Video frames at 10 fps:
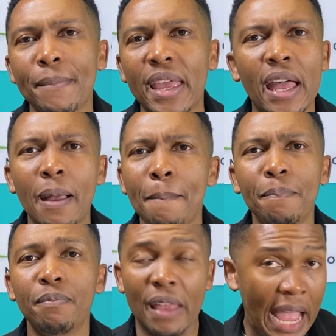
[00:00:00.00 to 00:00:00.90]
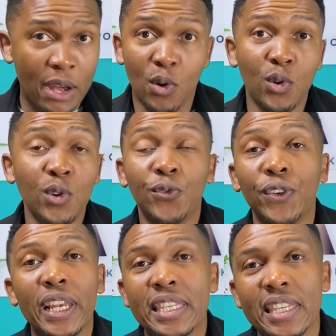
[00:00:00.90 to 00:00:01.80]
I know you
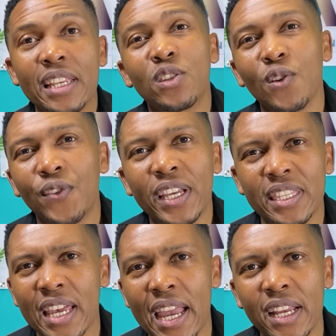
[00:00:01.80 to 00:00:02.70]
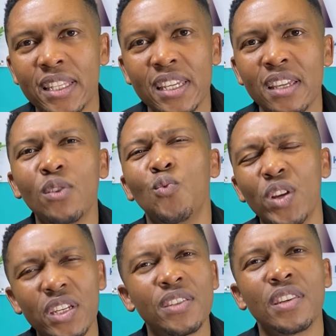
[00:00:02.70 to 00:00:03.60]
feel a sense of anxiety,
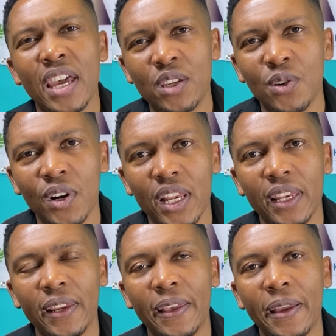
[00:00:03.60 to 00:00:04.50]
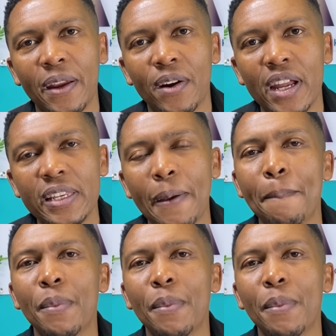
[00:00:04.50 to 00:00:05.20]
which is natural, right?